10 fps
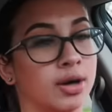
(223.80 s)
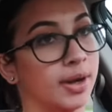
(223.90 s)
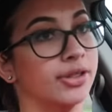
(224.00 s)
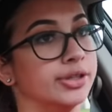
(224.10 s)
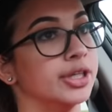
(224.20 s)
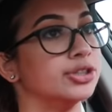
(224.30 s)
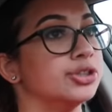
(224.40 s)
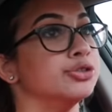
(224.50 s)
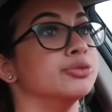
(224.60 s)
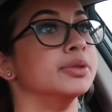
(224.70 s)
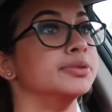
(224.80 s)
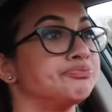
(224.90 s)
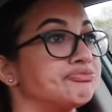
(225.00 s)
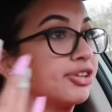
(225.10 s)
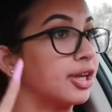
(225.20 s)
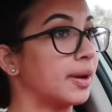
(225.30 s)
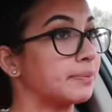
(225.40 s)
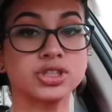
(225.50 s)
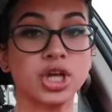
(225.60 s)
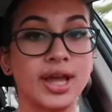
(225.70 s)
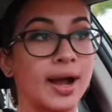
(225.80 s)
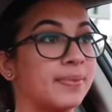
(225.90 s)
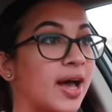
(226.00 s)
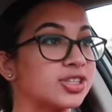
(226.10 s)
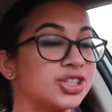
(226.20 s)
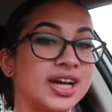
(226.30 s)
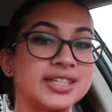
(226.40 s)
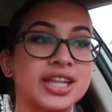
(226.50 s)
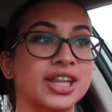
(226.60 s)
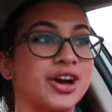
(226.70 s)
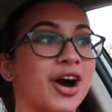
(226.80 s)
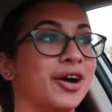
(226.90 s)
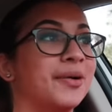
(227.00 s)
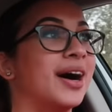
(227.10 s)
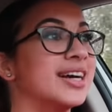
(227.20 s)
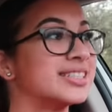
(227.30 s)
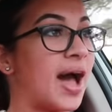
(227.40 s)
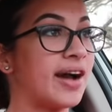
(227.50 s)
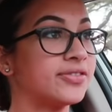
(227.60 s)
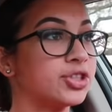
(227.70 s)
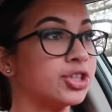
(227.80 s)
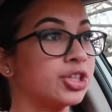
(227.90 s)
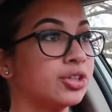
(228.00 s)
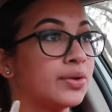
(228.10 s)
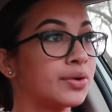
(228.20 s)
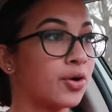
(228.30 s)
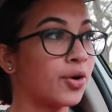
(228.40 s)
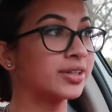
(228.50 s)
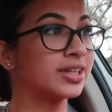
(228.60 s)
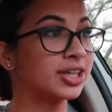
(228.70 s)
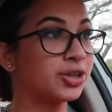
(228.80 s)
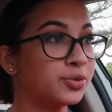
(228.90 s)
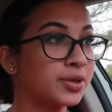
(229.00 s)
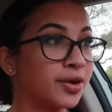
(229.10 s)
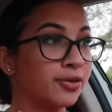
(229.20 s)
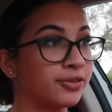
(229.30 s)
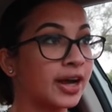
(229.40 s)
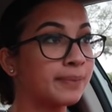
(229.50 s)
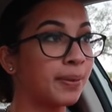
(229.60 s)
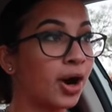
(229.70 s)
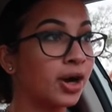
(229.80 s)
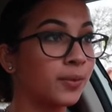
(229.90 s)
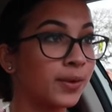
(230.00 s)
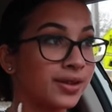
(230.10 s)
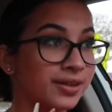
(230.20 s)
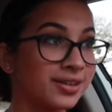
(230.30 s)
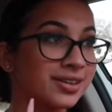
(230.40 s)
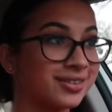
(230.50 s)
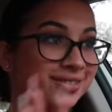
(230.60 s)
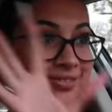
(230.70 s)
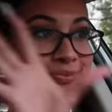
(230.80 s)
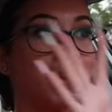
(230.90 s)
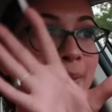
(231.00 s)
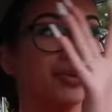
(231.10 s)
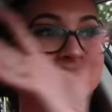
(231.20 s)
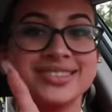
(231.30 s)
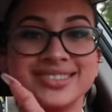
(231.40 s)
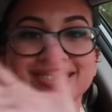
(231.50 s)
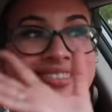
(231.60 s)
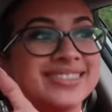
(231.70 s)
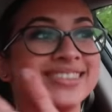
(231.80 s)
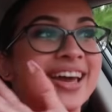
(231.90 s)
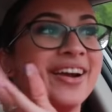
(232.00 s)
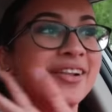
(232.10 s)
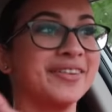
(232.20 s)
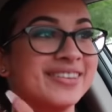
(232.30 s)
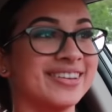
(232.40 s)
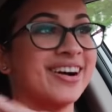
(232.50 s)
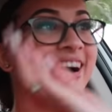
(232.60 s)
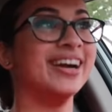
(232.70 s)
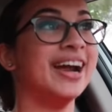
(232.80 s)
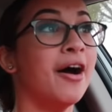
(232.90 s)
Her mother does too. Anyway, so yeah, I'll see you guys at the car wash after we record the cute little fun part where the bubbles get all over the car.